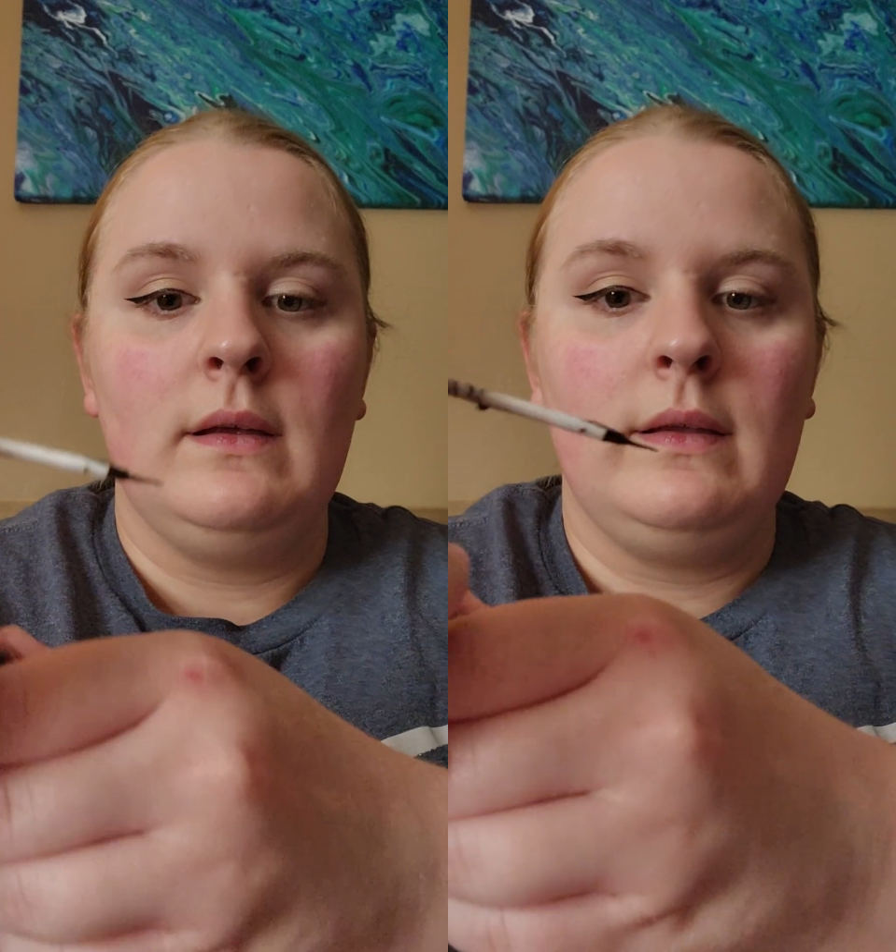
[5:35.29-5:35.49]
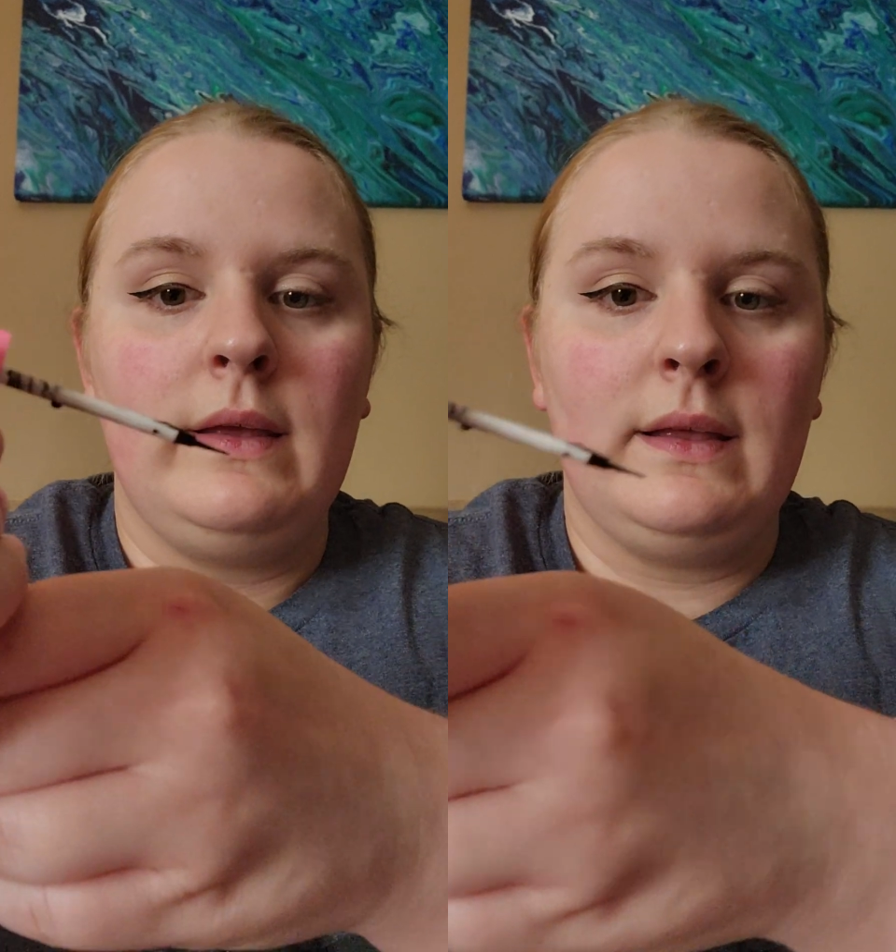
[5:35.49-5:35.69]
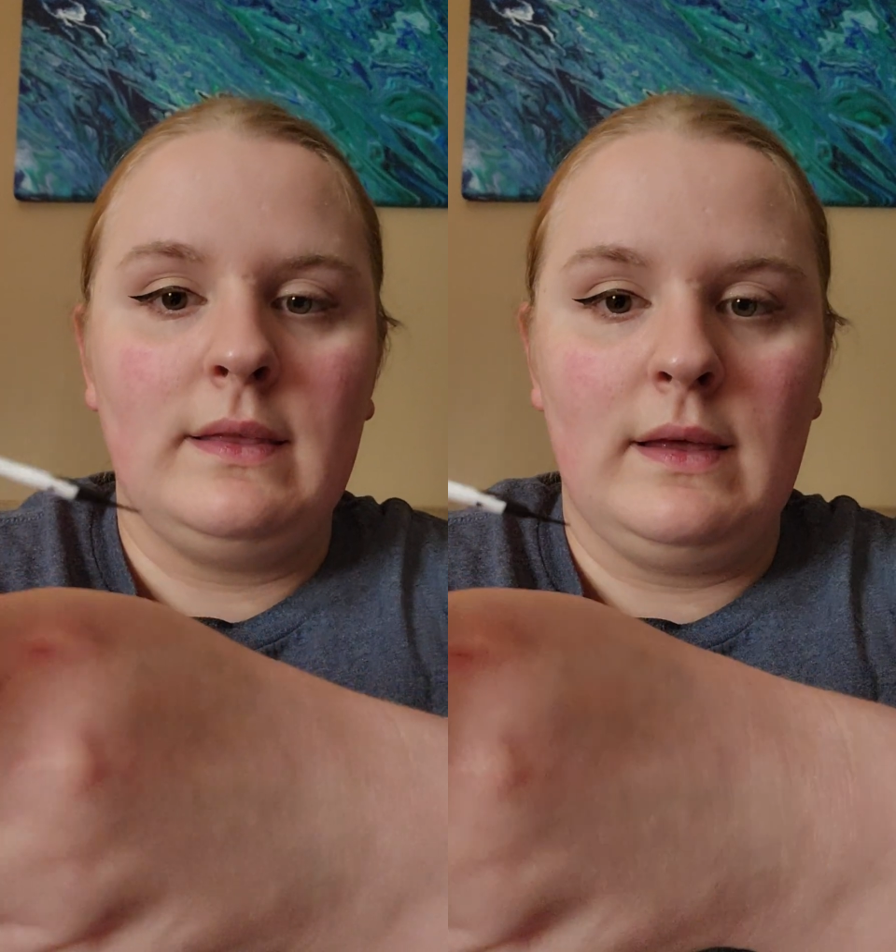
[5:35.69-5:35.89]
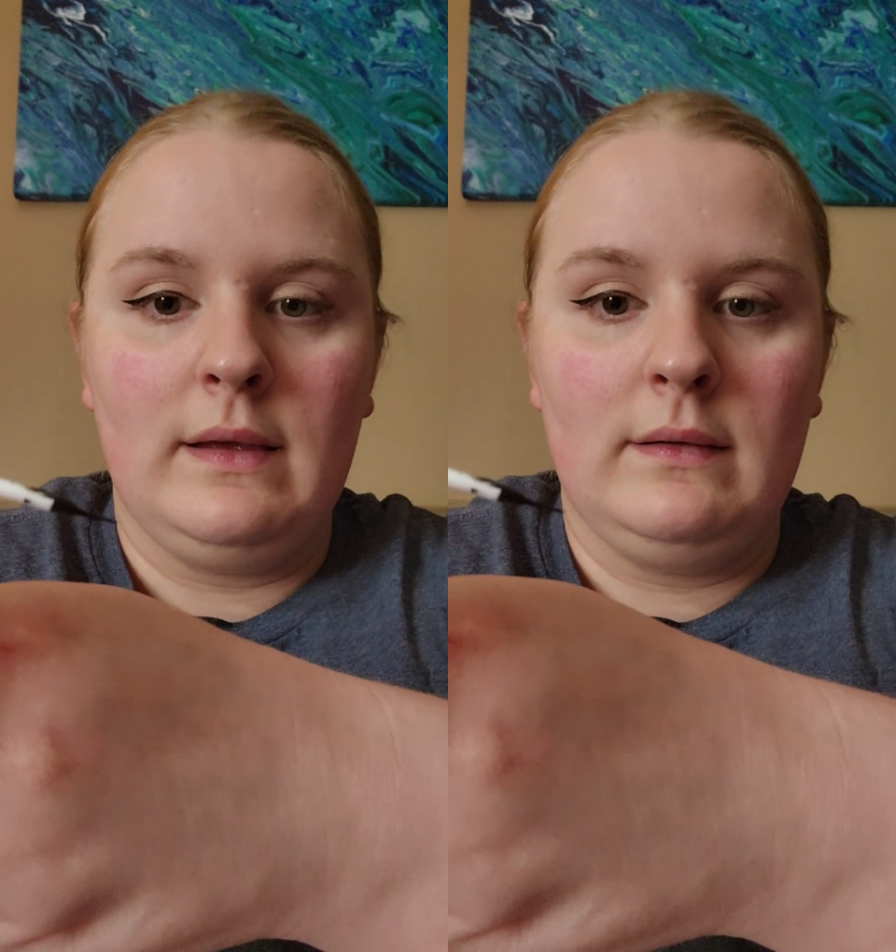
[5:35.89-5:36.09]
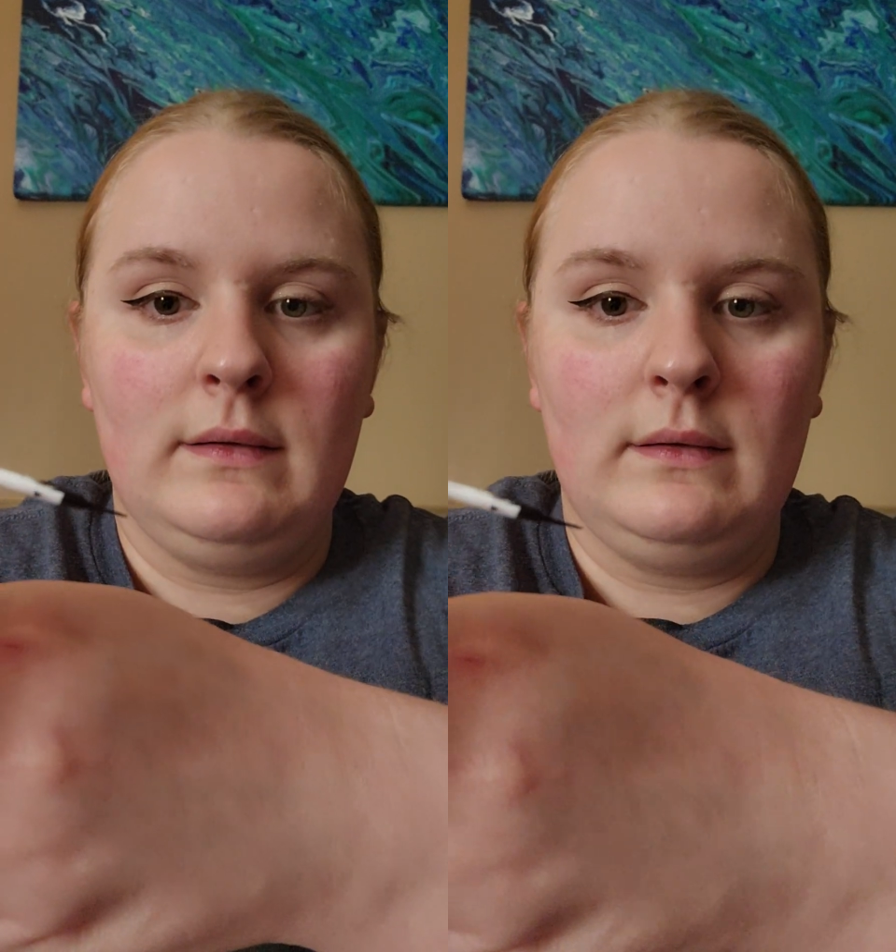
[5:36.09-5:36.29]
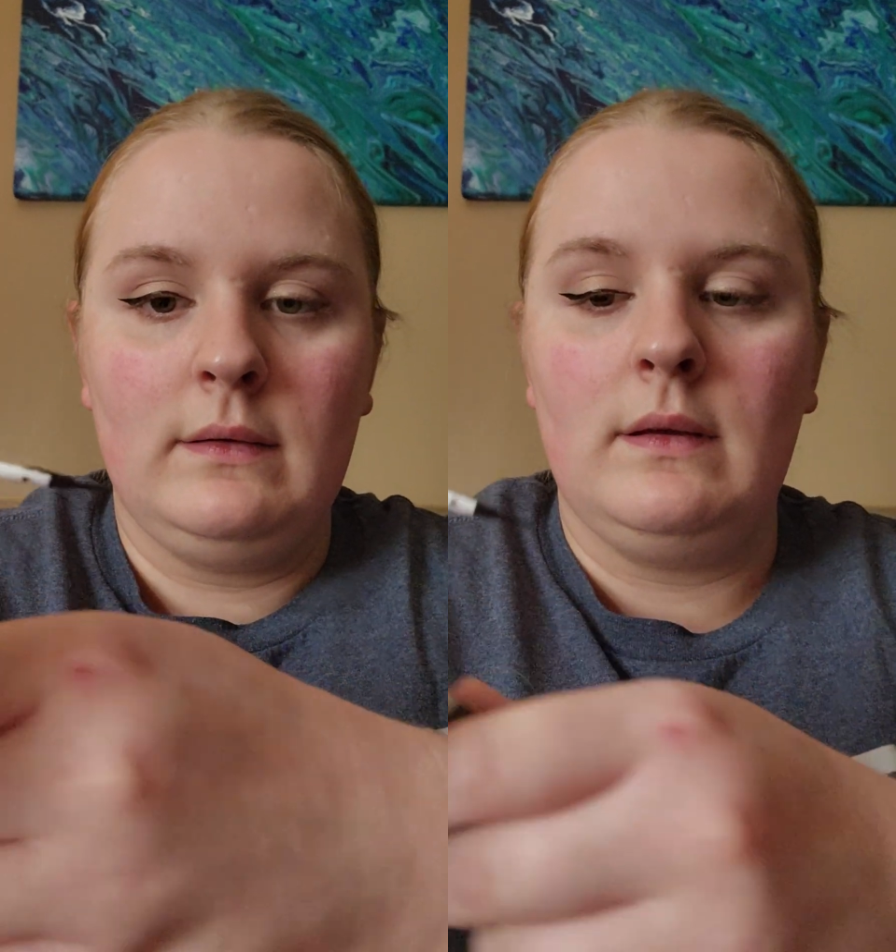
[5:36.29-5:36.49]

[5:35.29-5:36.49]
like this.